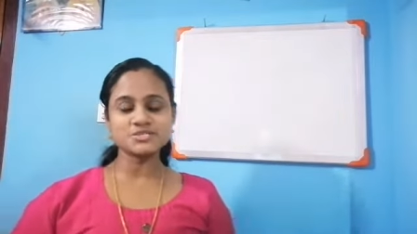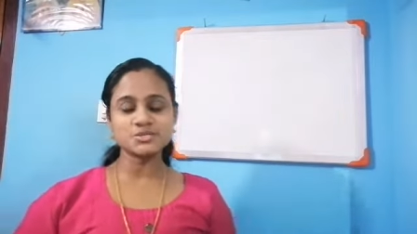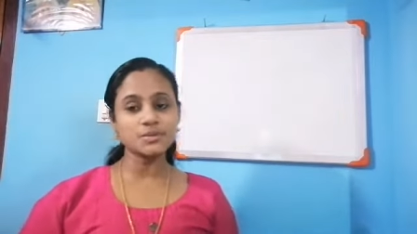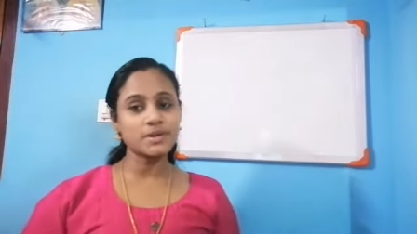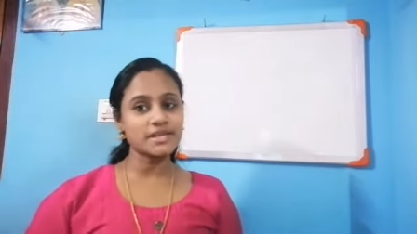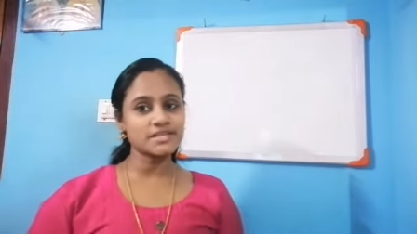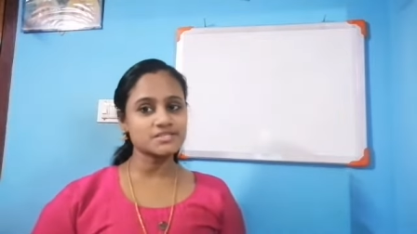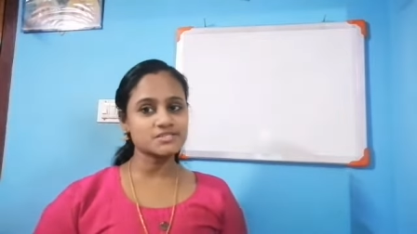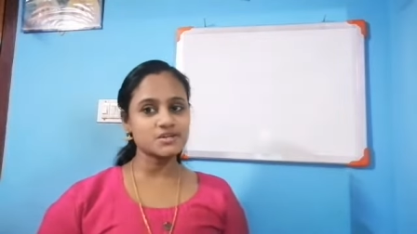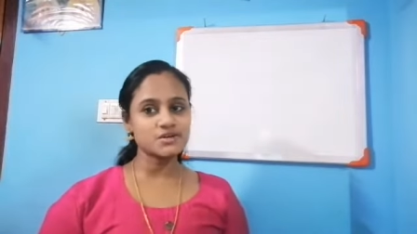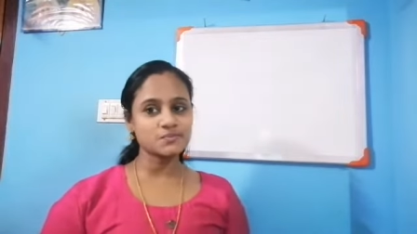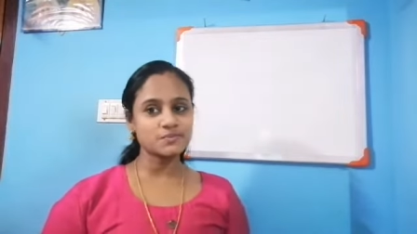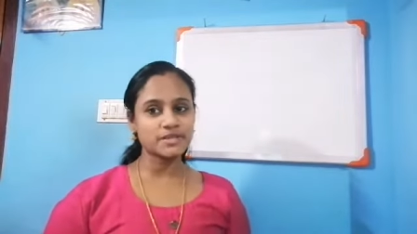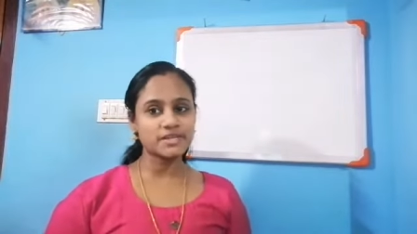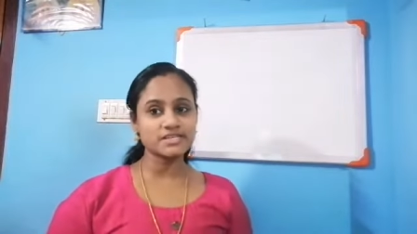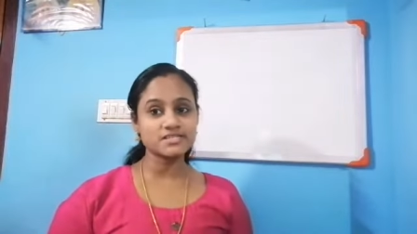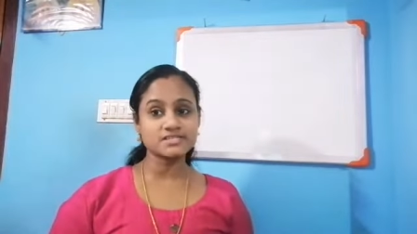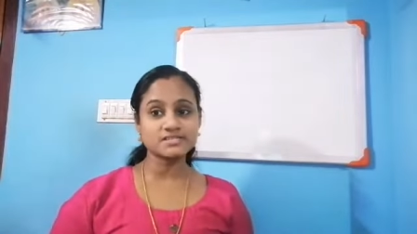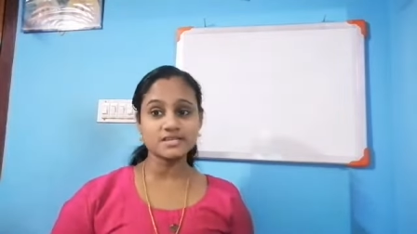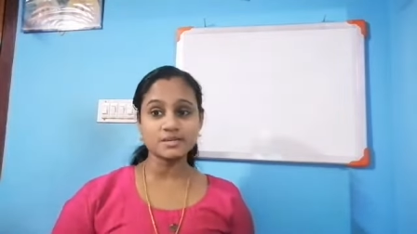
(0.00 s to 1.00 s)
Today's topic
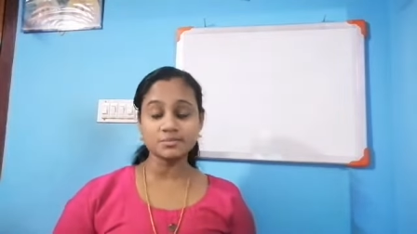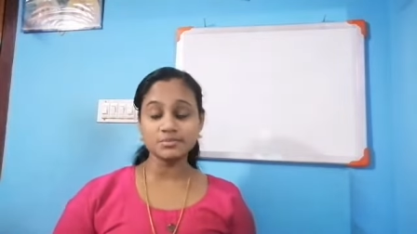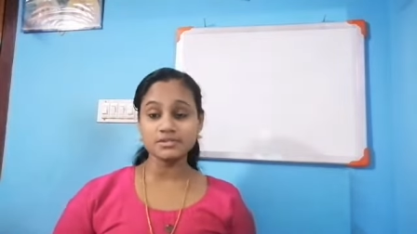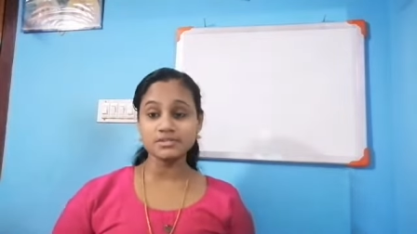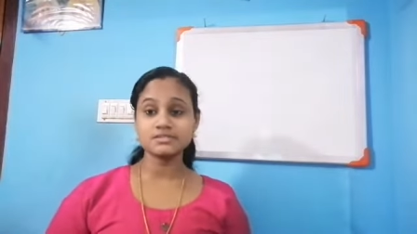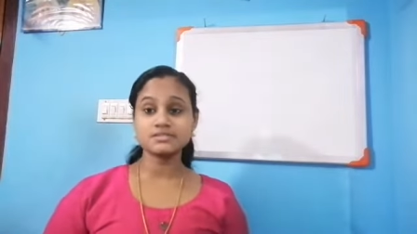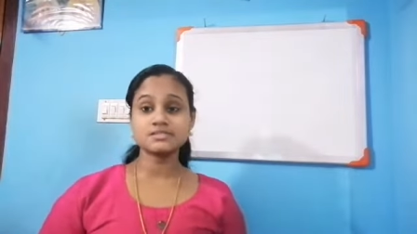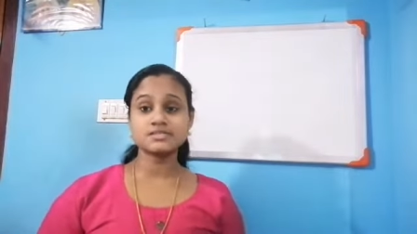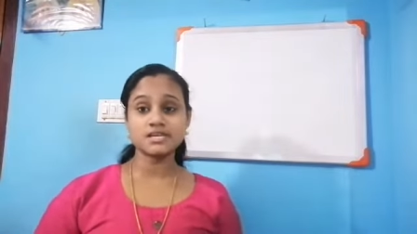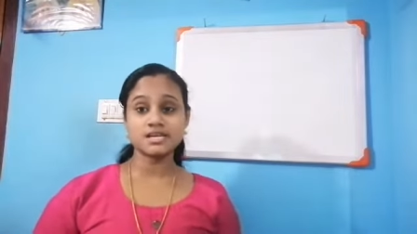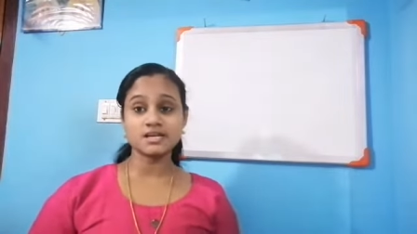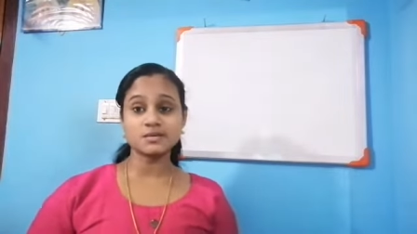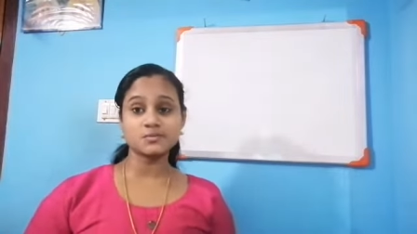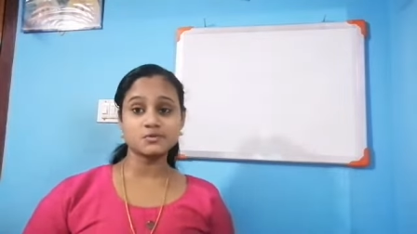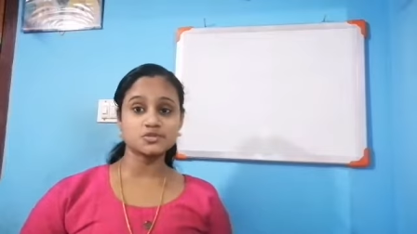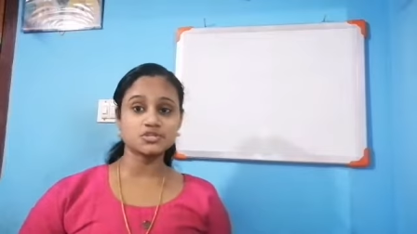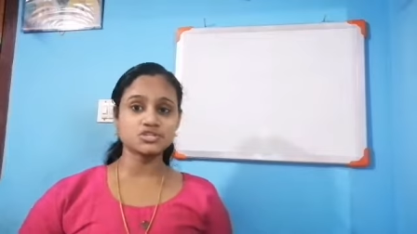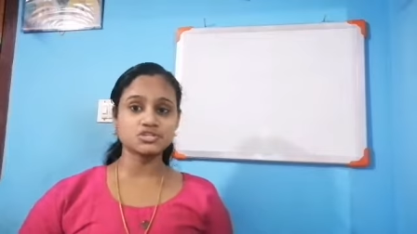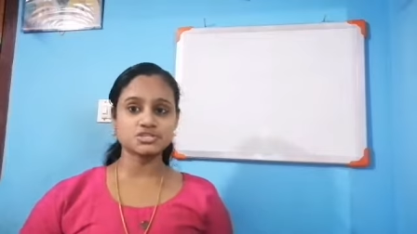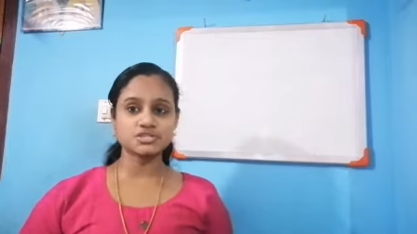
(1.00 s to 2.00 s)
is double
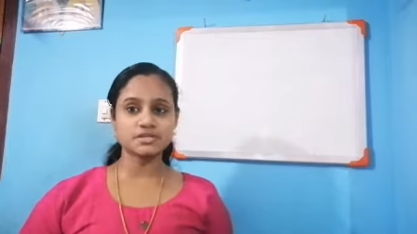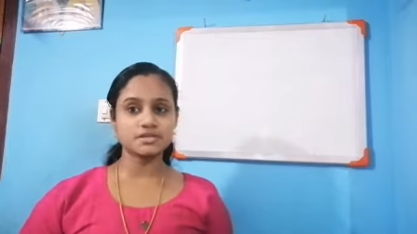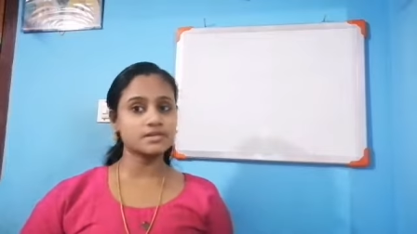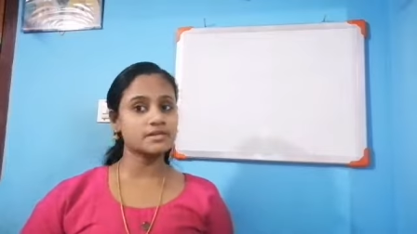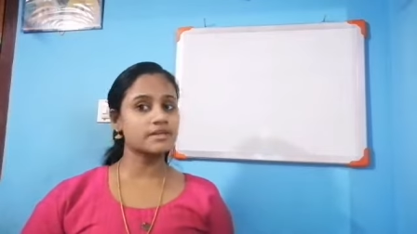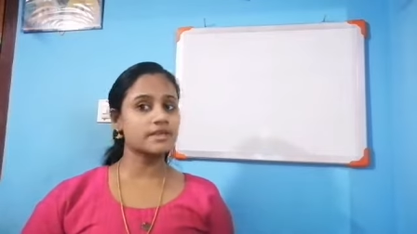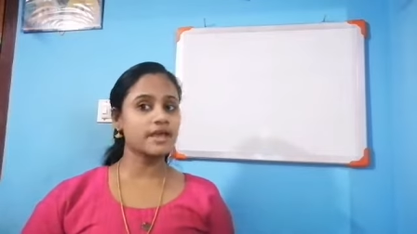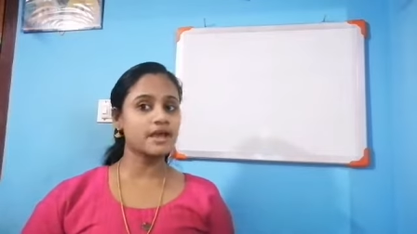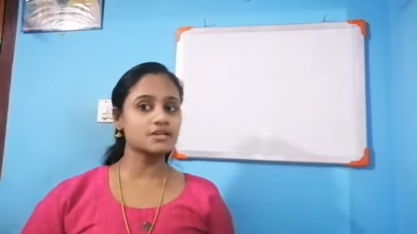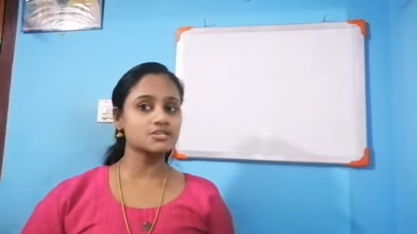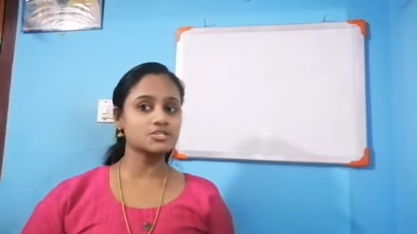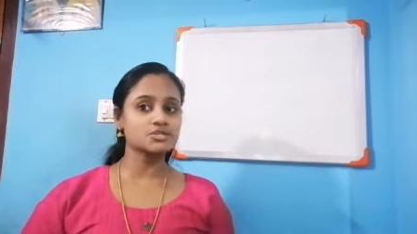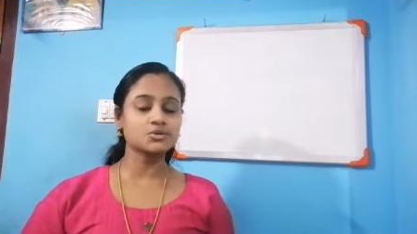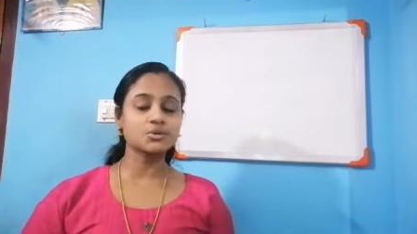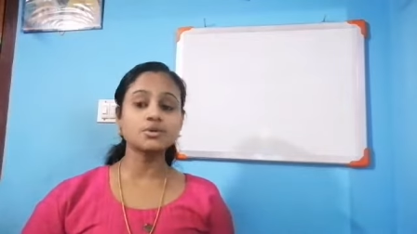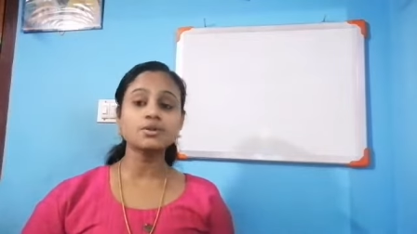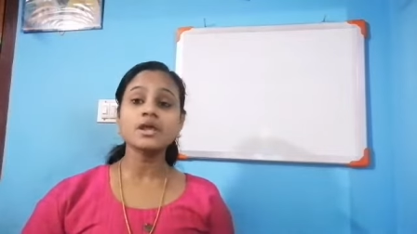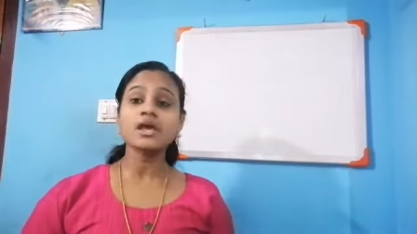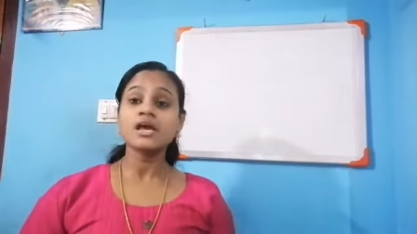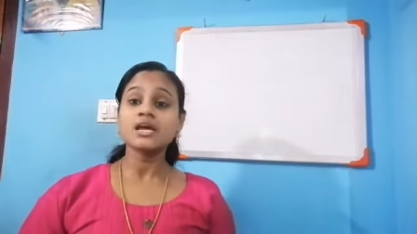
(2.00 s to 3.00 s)
decomposition reaction
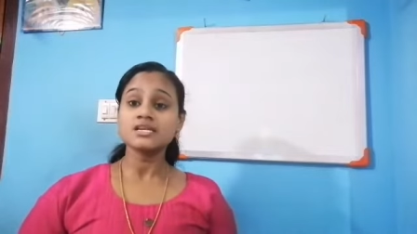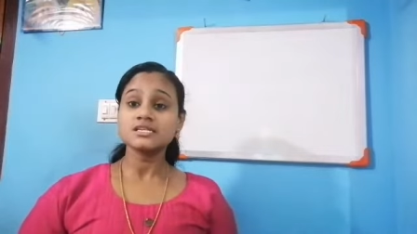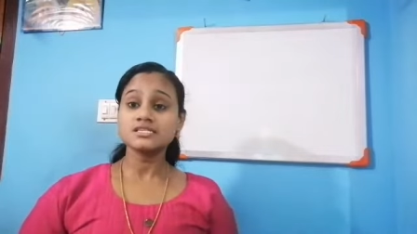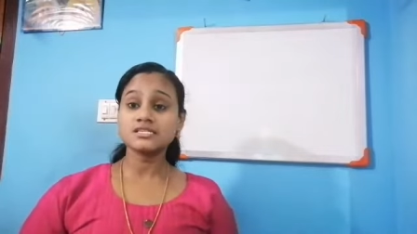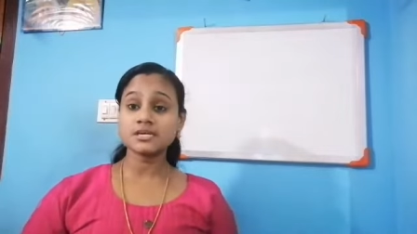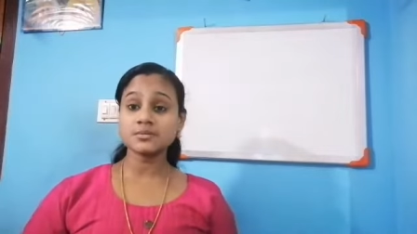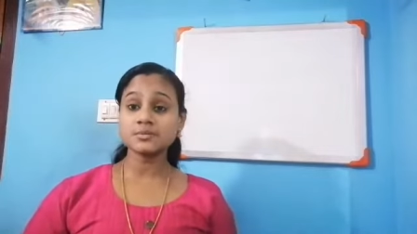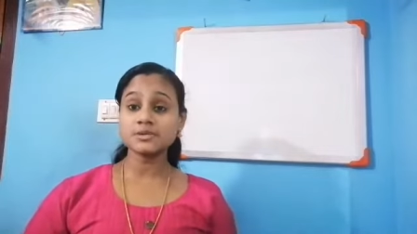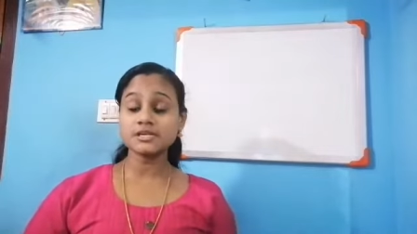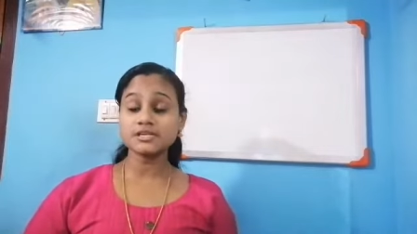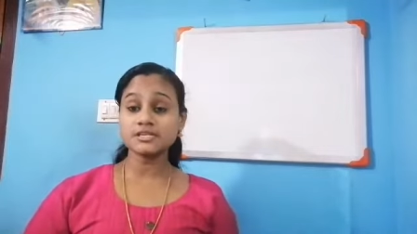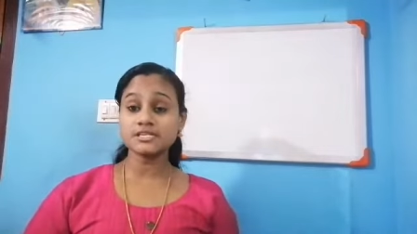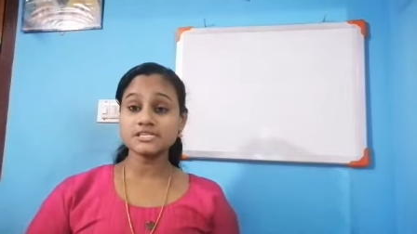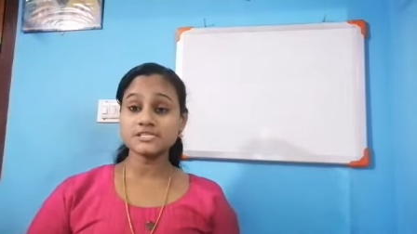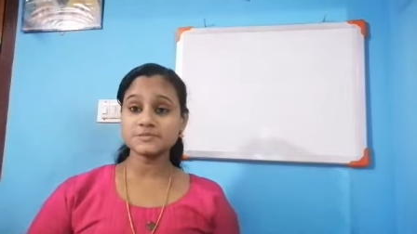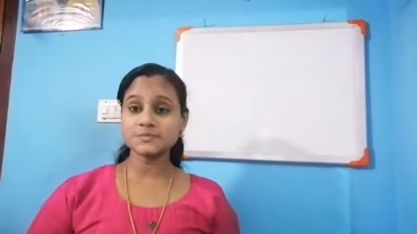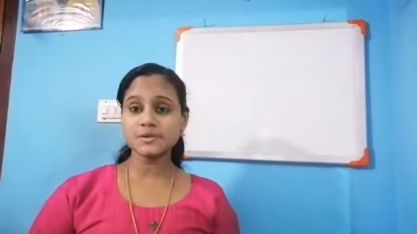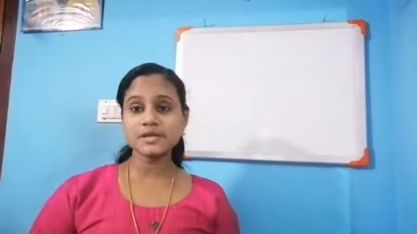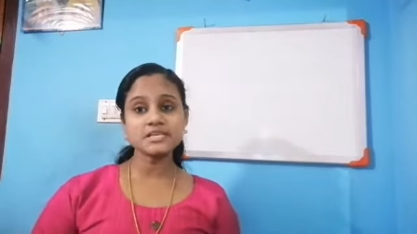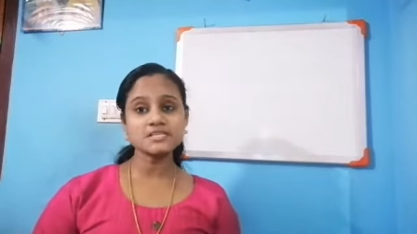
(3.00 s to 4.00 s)
or double
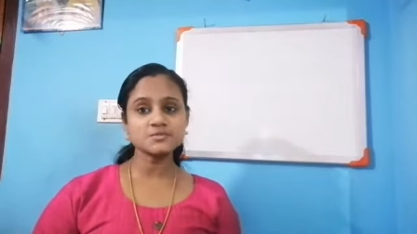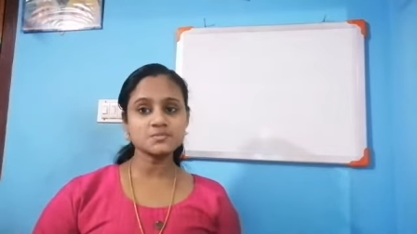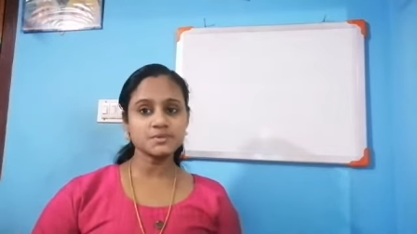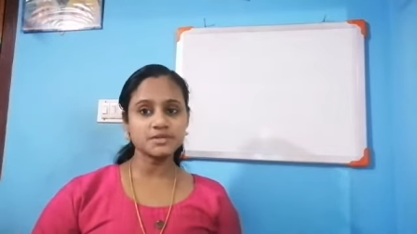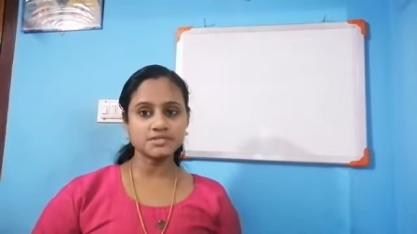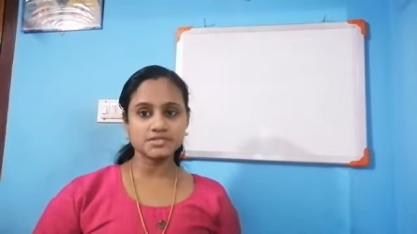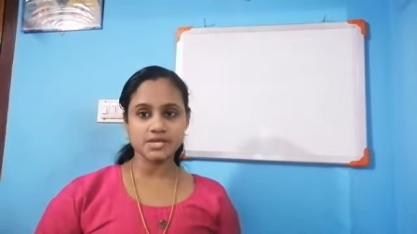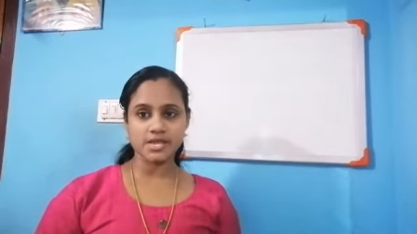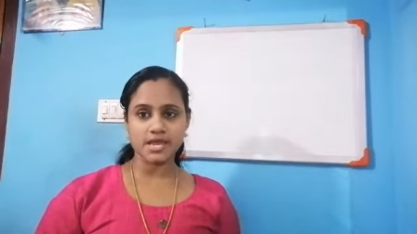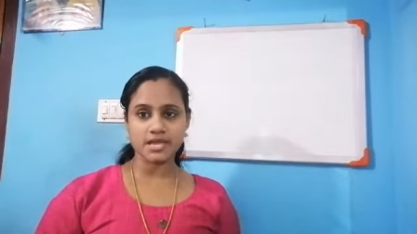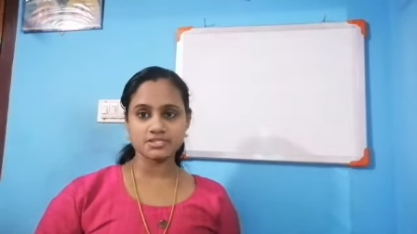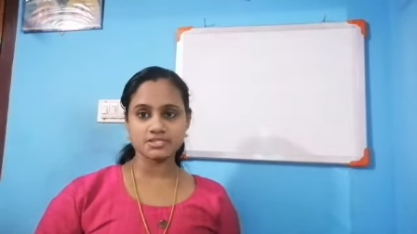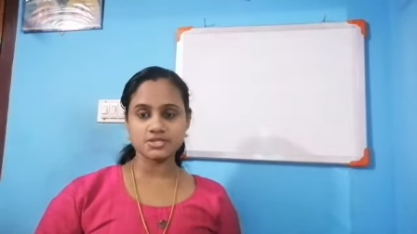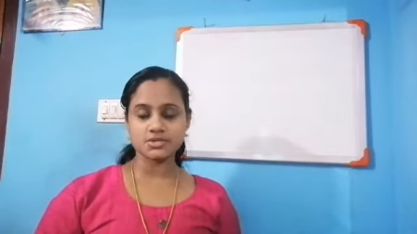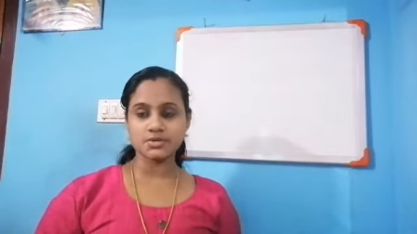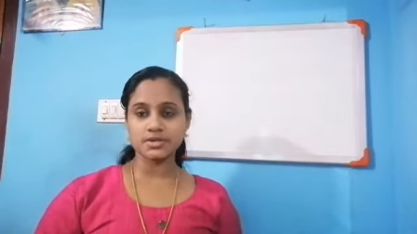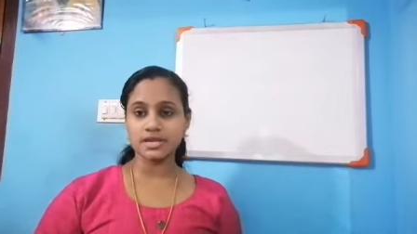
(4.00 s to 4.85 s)
displacement reaction.